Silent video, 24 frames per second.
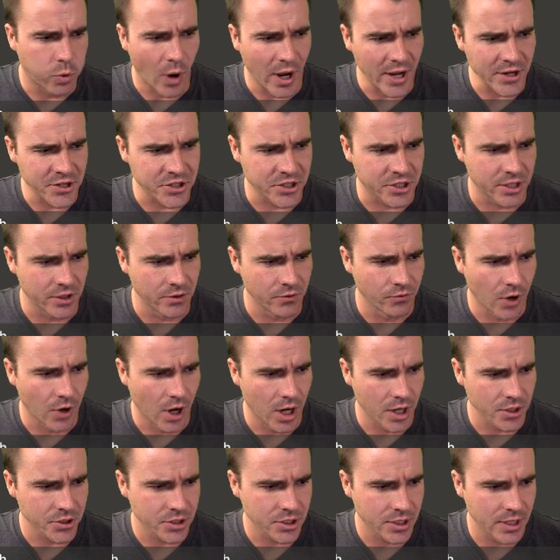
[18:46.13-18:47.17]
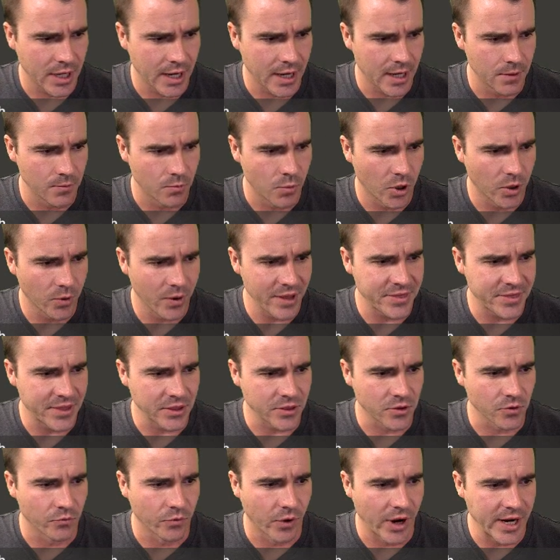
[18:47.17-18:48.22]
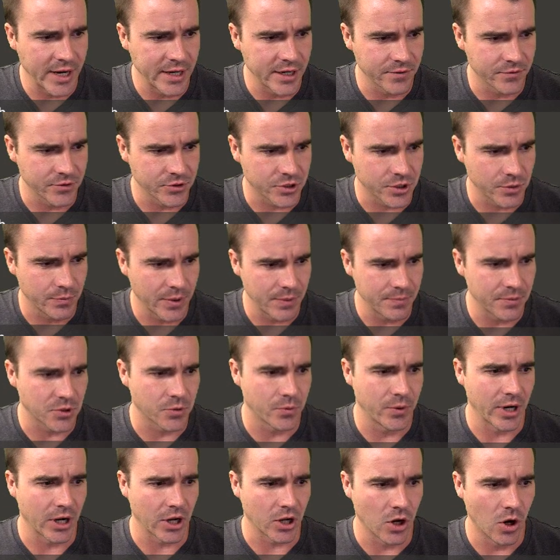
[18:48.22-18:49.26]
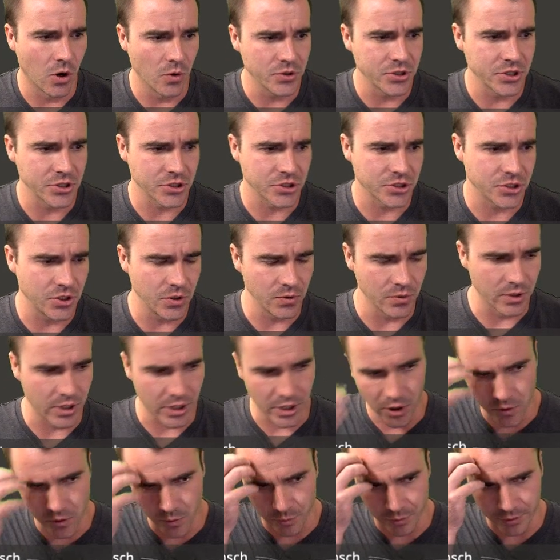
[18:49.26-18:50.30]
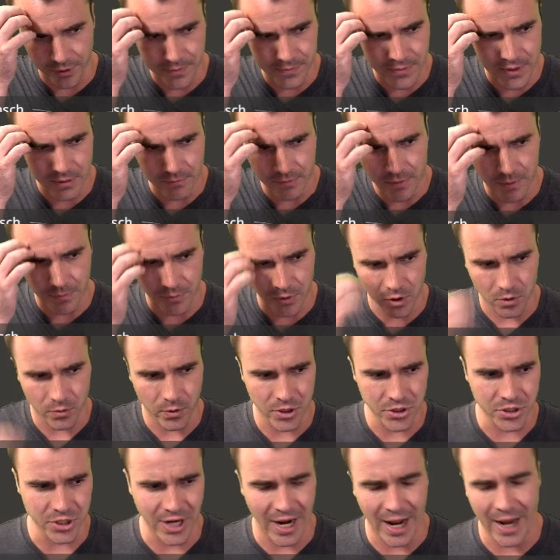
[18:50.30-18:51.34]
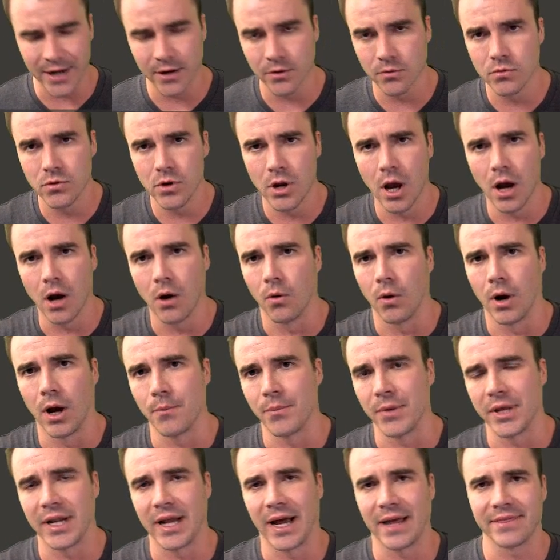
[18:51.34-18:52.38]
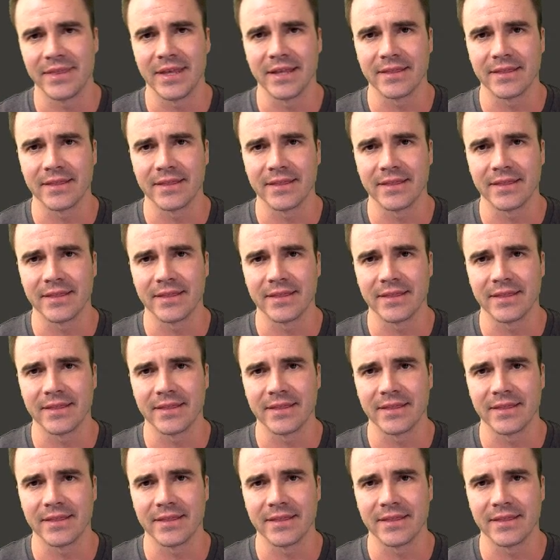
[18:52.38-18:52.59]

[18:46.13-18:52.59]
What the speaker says: question, Rosh and Am. What do I think the rating difference should be between a coach and student? Another premium member question. I don't know. I mean, I